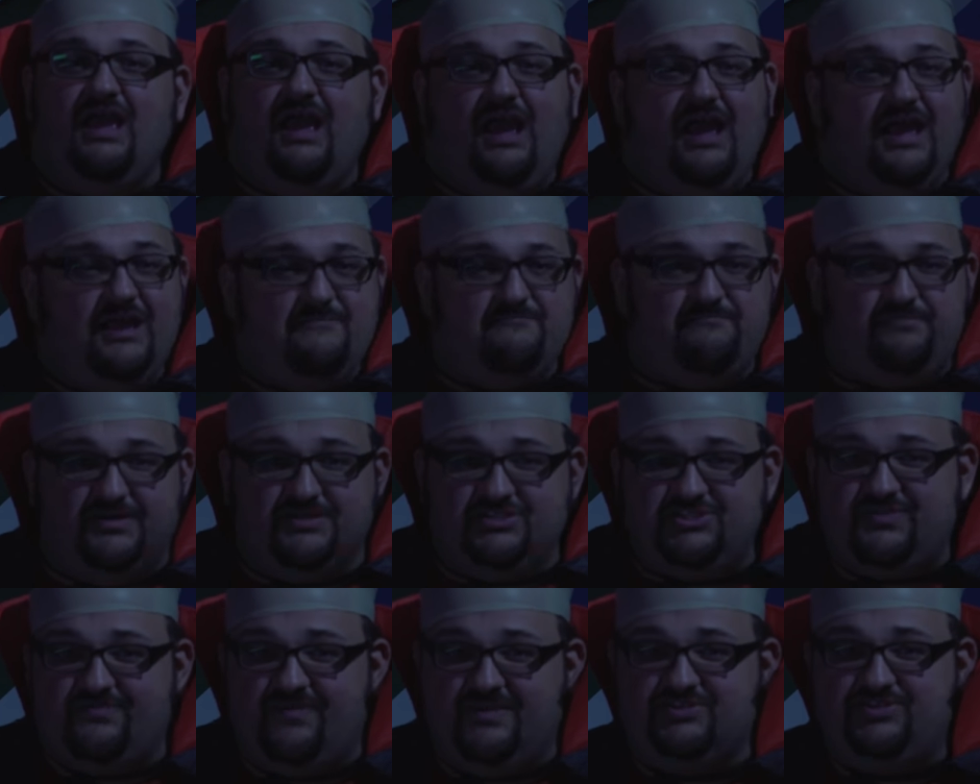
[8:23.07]
A
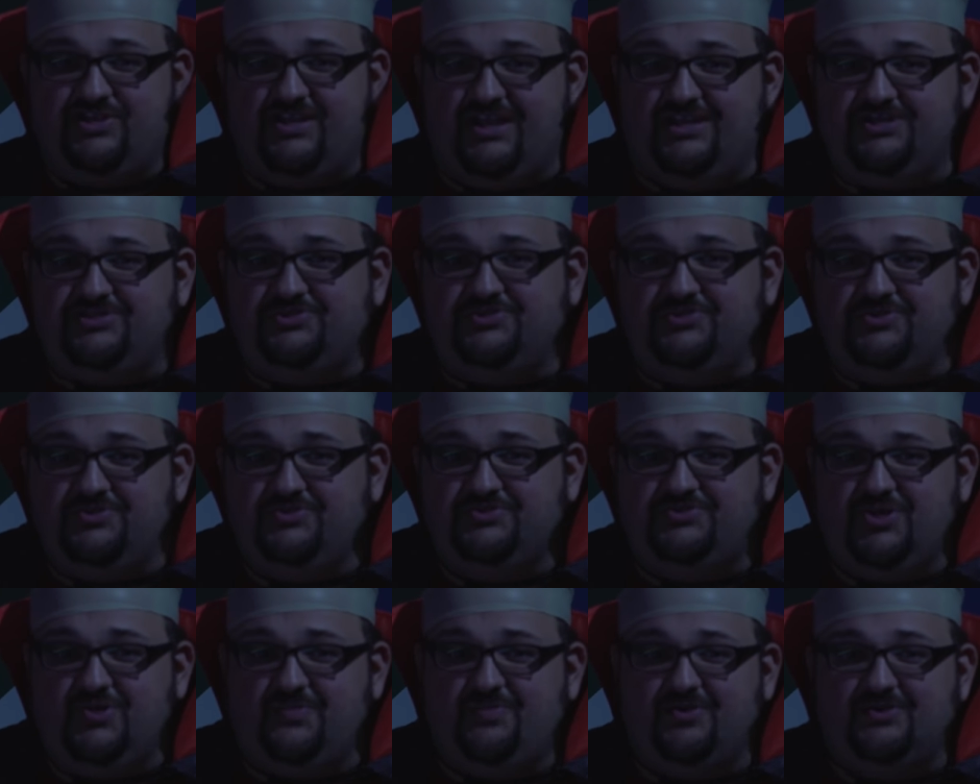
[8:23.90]
bunch of educational
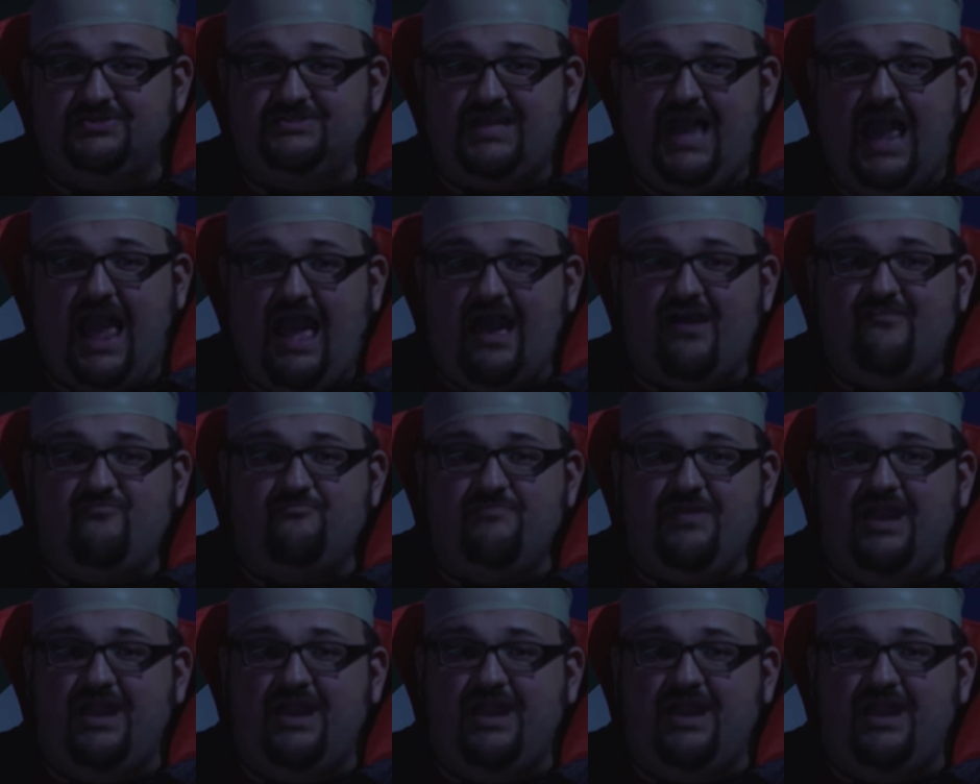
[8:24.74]
YouTubers have